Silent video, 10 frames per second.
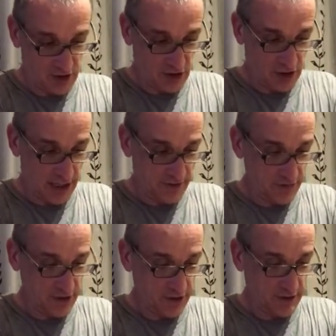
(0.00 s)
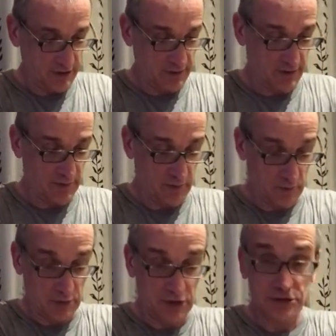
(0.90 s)
you have to
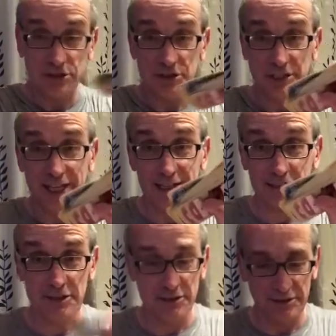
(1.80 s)
build your deck